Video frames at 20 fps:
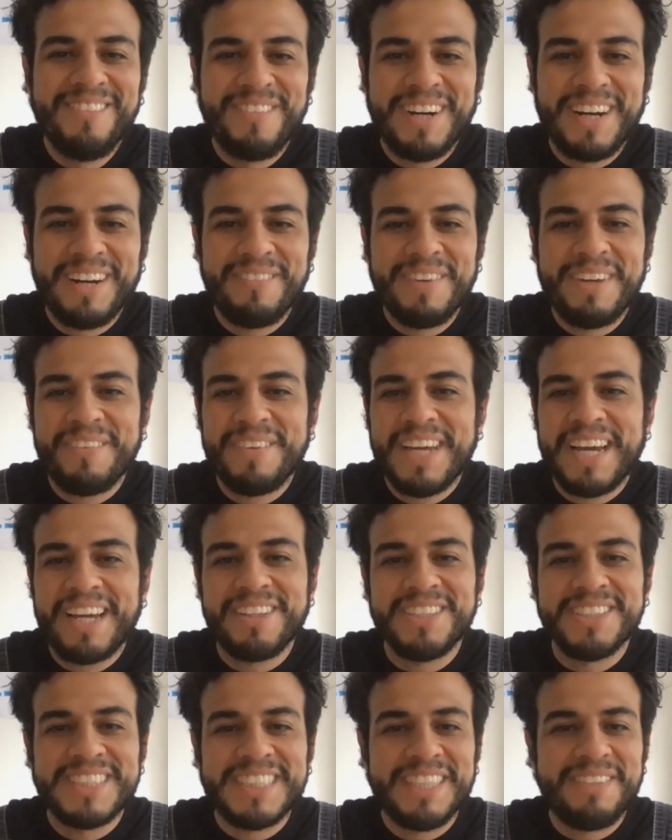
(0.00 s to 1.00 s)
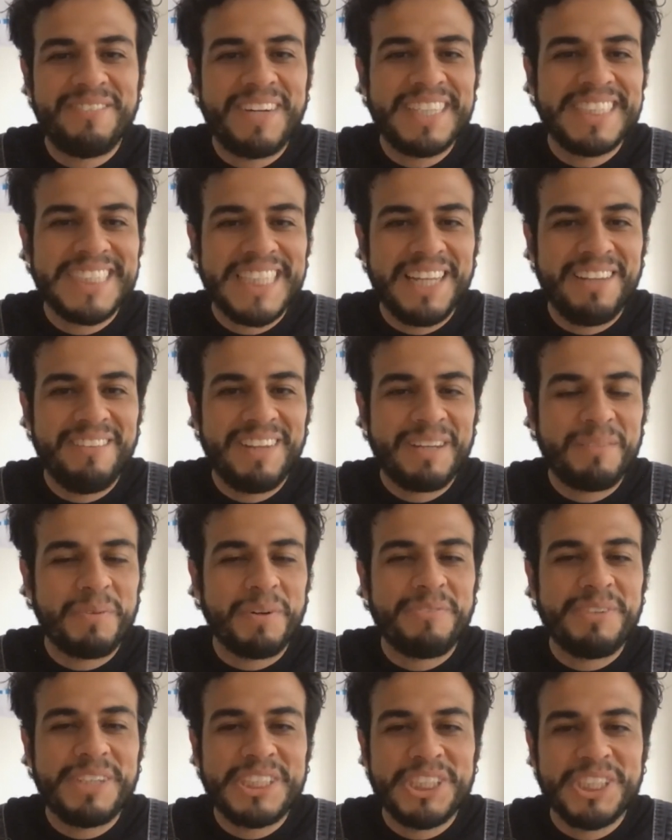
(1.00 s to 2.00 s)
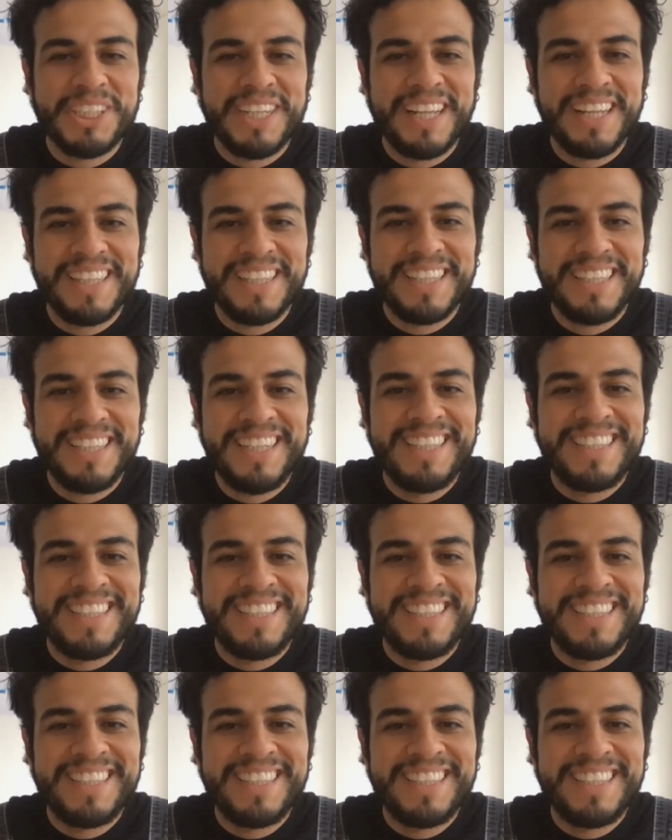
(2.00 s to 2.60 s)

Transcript: But maybe I don't see myself like professionally.